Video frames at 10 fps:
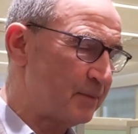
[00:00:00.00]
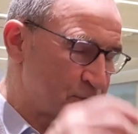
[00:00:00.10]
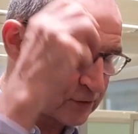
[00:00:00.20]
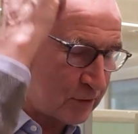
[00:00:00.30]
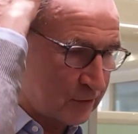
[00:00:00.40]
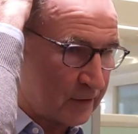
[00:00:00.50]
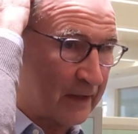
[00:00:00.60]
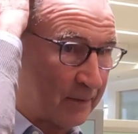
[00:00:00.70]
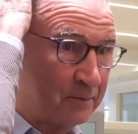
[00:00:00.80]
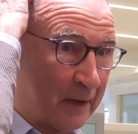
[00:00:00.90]
Absolutely,
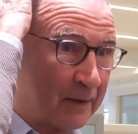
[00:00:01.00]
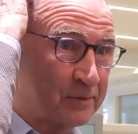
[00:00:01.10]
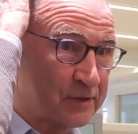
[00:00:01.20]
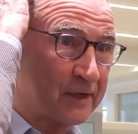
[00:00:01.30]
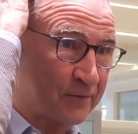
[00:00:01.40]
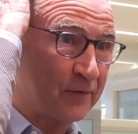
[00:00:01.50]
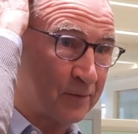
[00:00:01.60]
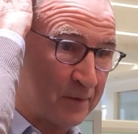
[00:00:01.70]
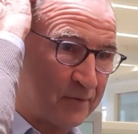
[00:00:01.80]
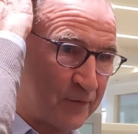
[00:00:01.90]
I was there
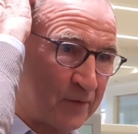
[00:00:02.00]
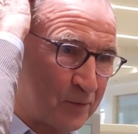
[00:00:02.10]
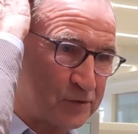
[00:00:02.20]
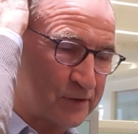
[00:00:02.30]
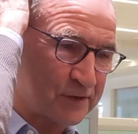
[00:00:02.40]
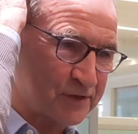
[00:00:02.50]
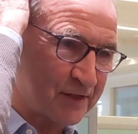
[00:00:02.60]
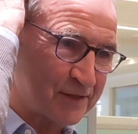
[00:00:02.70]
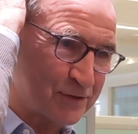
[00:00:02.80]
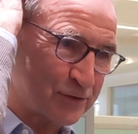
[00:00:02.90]
for most of the
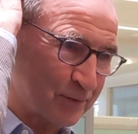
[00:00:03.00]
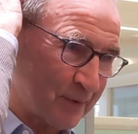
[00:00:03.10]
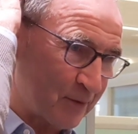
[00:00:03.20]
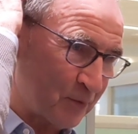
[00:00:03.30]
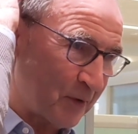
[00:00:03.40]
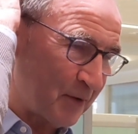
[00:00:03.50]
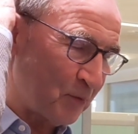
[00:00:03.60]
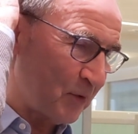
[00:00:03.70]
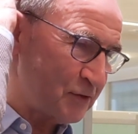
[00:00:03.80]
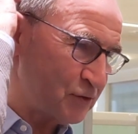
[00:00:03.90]
season, so
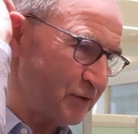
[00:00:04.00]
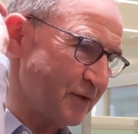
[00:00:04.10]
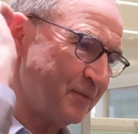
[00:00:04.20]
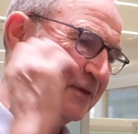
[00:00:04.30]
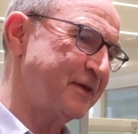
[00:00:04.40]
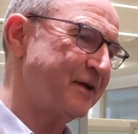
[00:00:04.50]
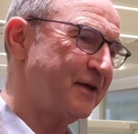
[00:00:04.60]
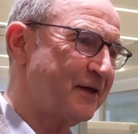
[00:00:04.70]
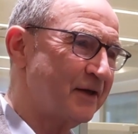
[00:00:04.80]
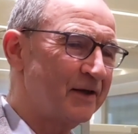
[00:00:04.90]
why shouldn't it have been there
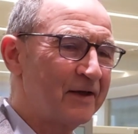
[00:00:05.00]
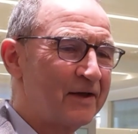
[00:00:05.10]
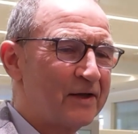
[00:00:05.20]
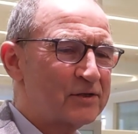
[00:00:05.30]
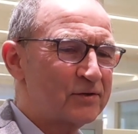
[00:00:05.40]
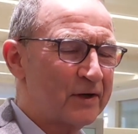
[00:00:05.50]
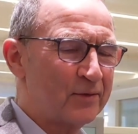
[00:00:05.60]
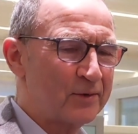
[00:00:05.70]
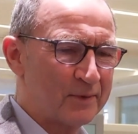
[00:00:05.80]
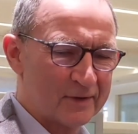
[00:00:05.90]
again? So that would
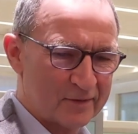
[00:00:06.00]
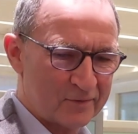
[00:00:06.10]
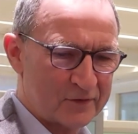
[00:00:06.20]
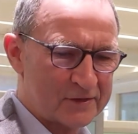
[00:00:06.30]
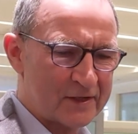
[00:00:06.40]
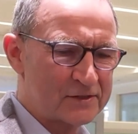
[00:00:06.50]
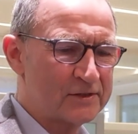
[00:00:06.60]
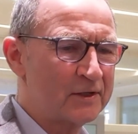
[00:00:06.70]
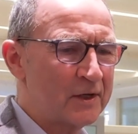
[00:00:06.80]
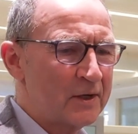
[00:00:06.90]
have been
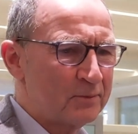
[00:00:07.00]
fantastic.